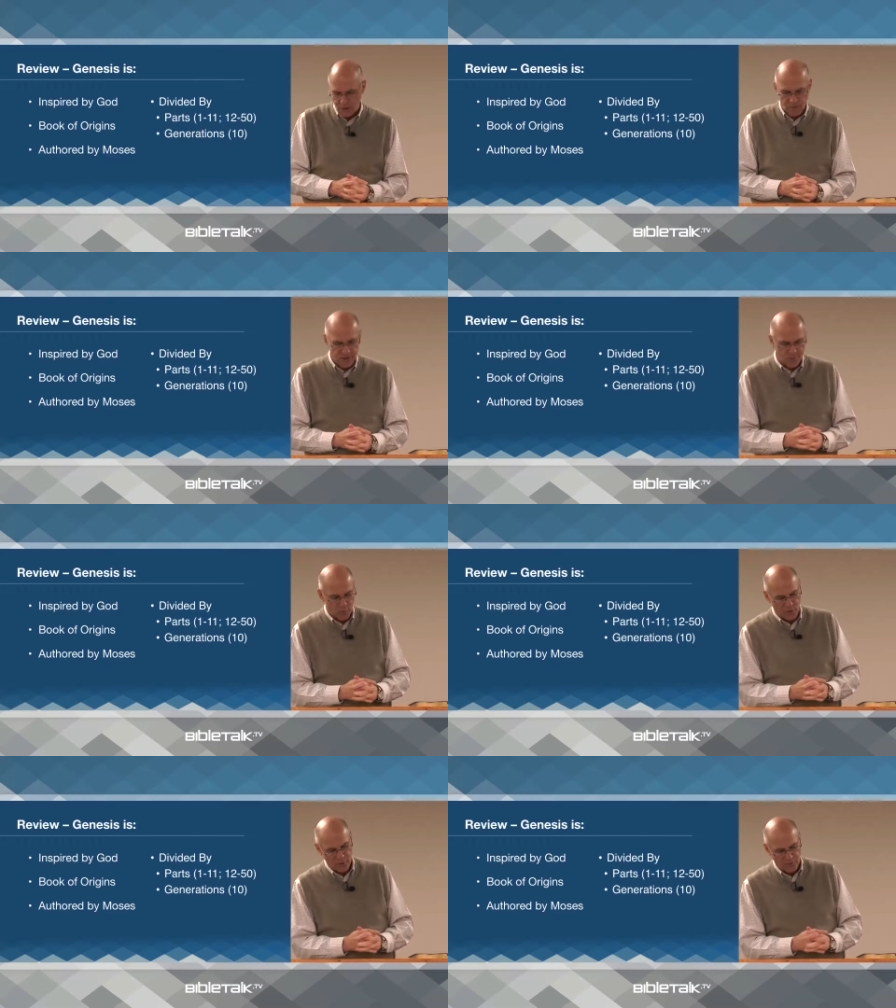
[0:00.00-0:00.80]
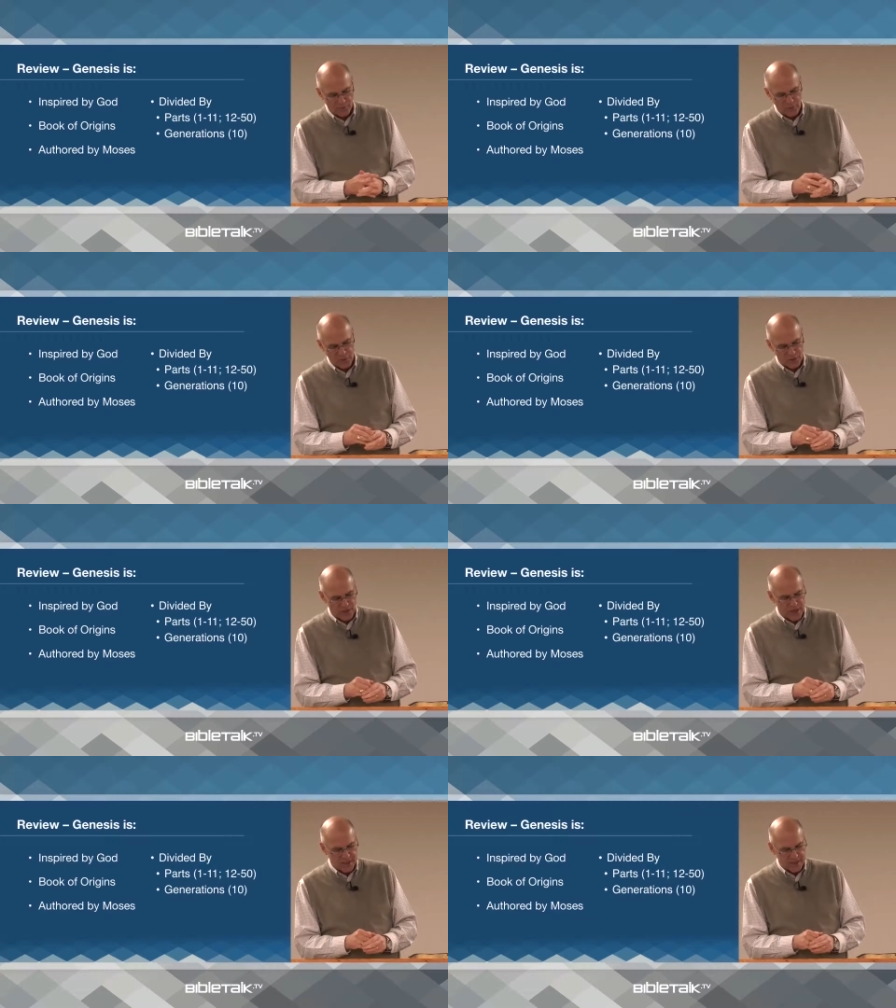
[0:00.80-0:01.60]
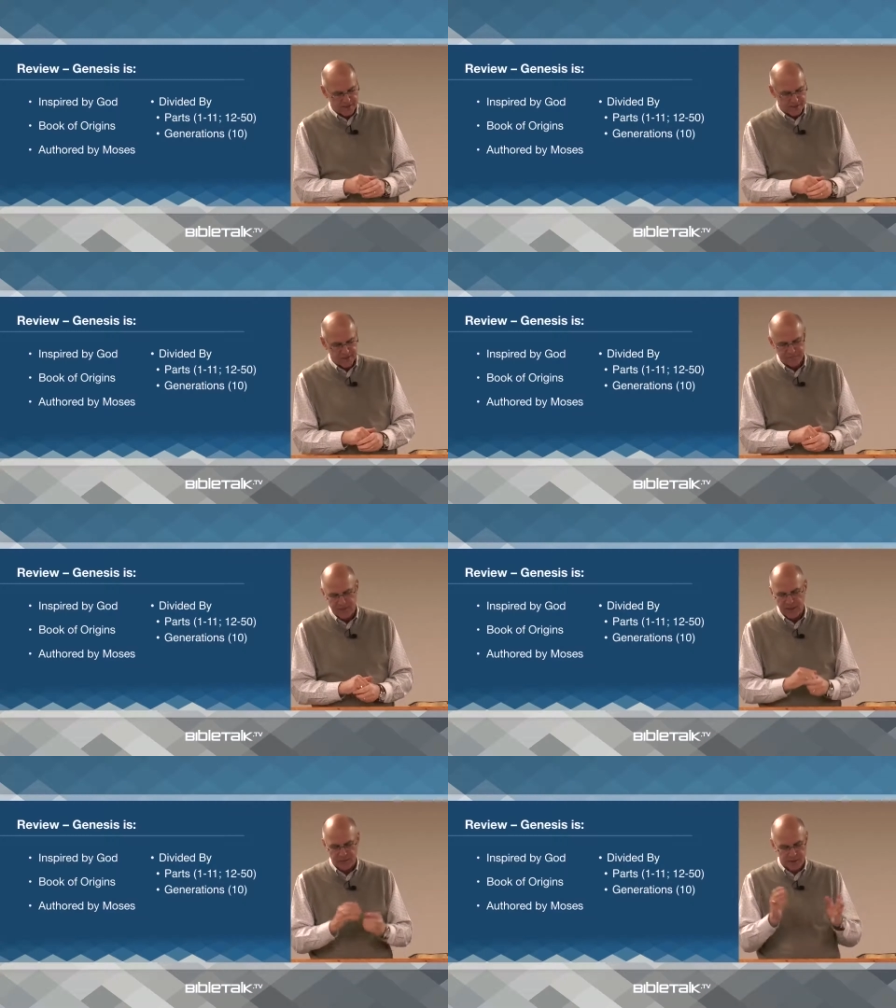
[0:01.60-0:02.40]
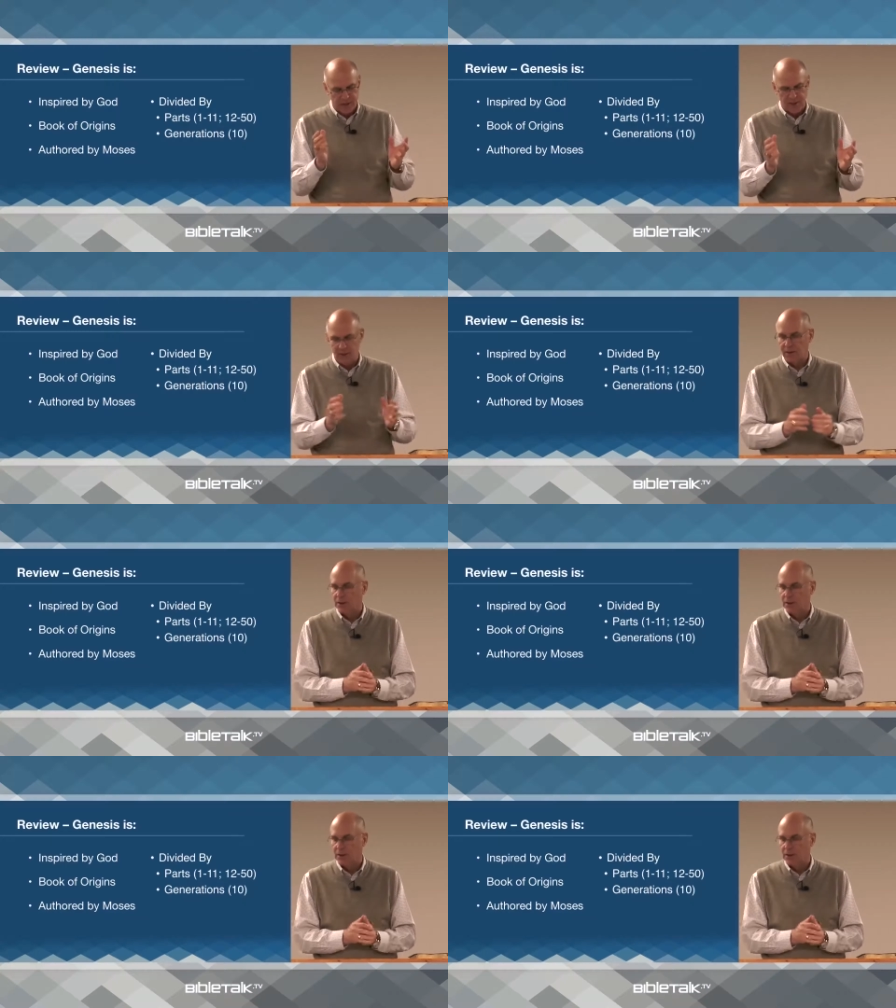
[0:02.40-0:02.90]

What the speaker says: the book of Genesis. That is the